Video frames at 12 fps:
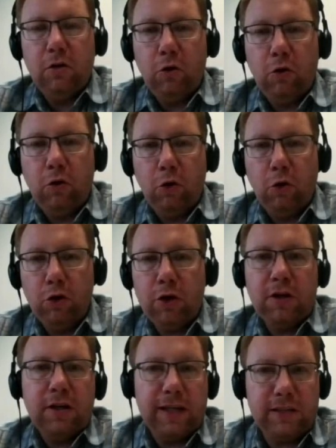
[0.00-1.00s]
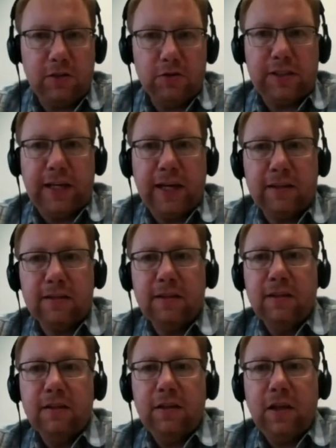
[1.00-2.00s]
or, as you said,
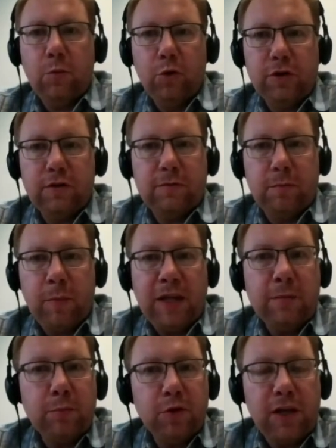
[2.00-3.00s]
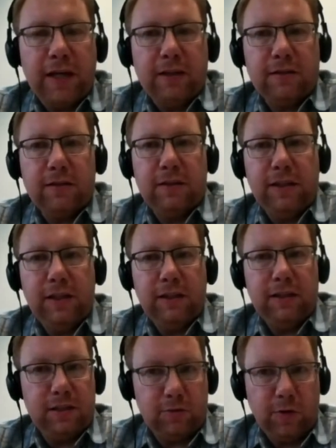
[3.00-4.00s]
they would manipulate the
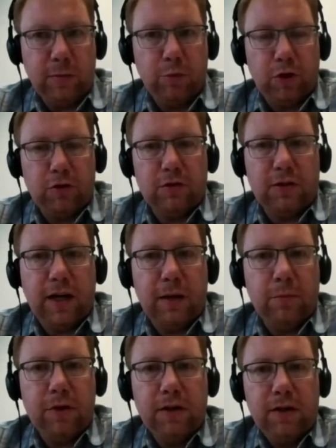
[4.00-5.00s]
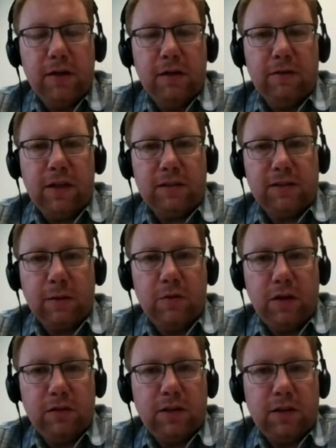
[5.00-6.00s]
string prototype. That's something
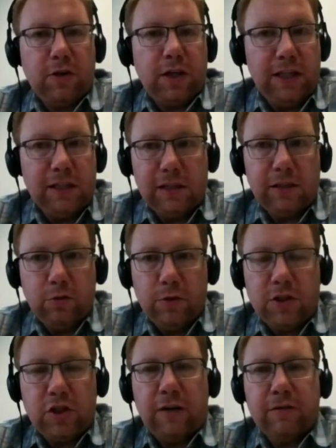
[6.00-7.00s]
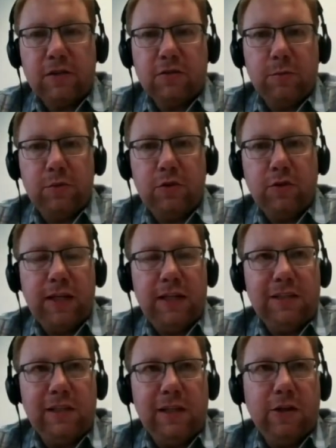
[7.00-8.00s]
that you can easily do in JavaScript. You can
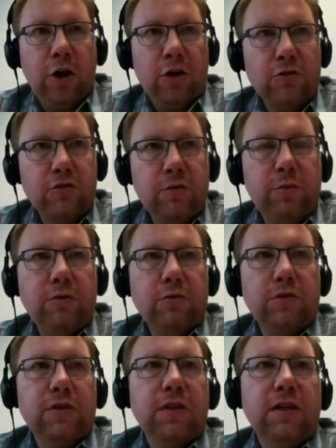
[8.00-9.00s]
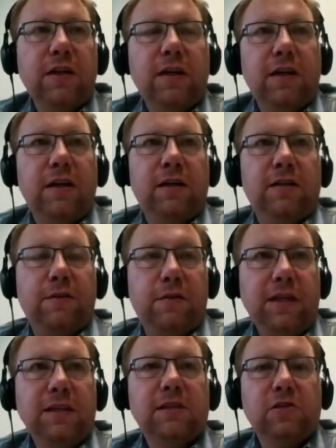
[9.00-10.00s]
easily contribute
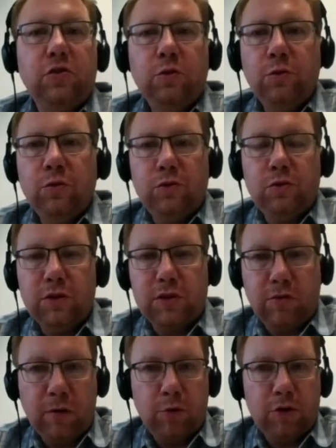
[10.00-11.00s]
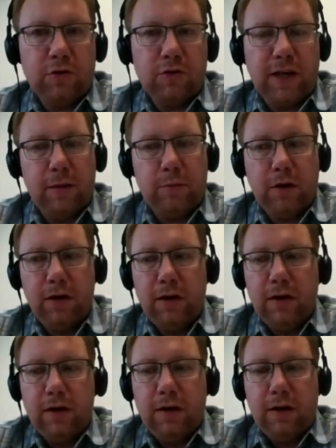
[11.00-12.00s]
things to the string prototype,
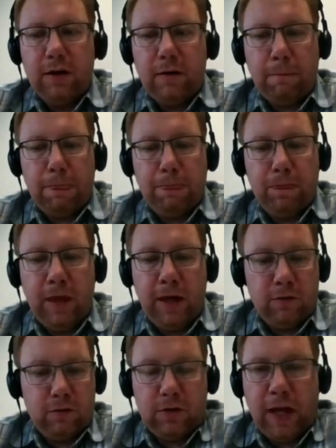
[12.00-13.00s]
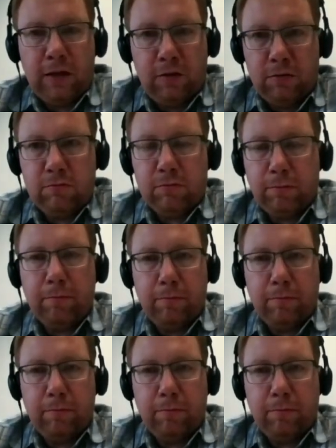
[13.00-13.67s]
and then